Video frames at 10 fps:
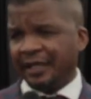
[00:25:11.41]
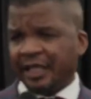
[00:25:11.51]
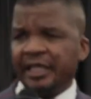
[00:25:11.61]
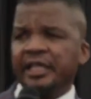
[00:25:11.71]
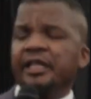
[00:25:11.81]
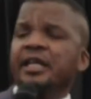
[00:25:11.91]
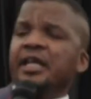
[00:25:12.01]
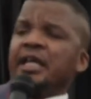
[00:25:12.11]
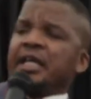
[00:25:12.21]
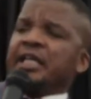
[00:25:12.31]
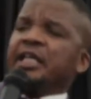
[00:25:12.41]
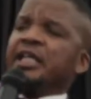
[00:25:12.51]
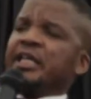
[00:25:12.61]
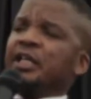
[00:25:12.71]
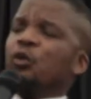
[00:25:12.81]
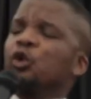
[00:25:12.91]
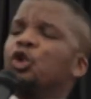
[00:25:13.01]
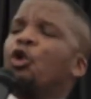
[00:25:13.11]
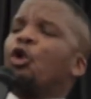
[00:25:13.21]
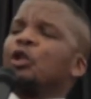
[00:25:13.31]
He
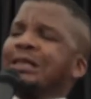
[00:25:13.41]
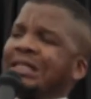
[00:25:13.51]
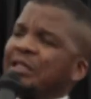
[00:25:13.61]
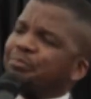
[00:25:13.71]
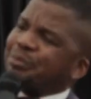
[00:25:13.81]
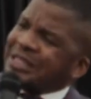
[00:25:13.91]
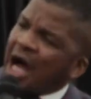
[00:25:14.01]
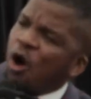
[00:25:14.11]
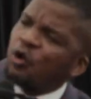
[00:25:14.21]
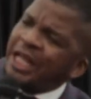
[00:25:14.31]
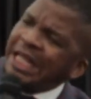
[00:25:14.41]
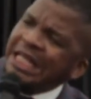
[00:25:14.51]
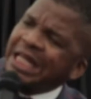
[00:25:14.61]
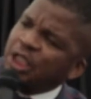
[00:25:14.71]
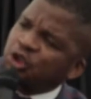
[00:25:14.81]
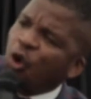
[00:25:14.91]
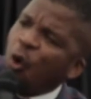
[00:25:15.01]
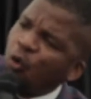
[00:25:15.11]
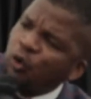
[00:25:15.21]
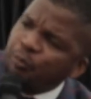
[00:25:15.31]
would go deep down in his
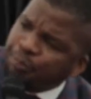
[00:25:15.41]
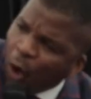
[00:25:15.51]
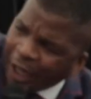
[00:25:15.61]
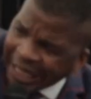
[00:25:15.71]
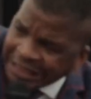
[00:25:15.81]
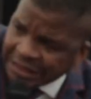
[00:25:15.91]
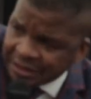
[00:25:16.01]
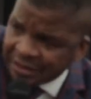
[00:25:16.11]
own pocket